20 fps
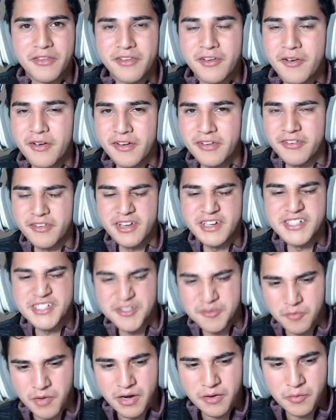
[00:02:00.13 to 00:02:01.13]
going, so I
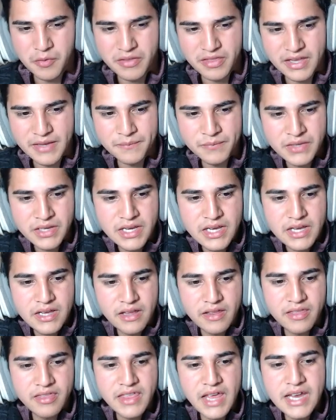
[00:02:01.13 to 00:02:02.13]
just went with it.
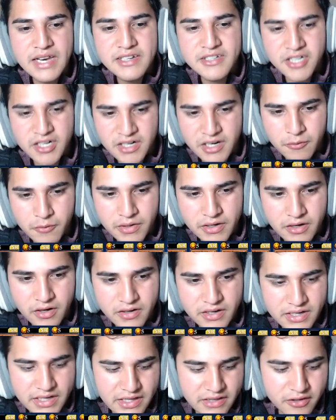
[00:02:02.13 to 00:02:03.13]
Then target 1 card
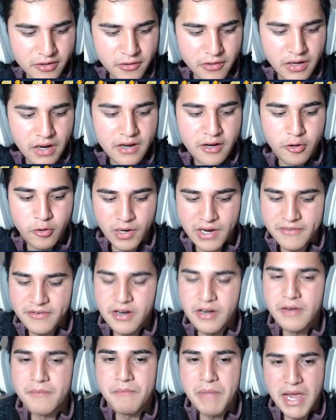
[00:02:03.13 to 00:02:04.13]
in either
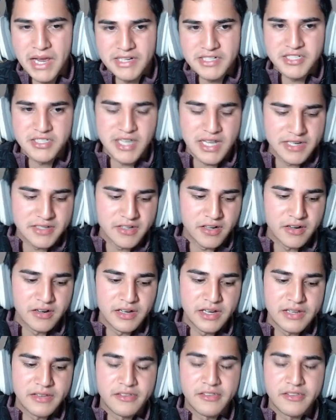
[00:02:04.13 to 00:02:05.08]
graveyard, banish that target.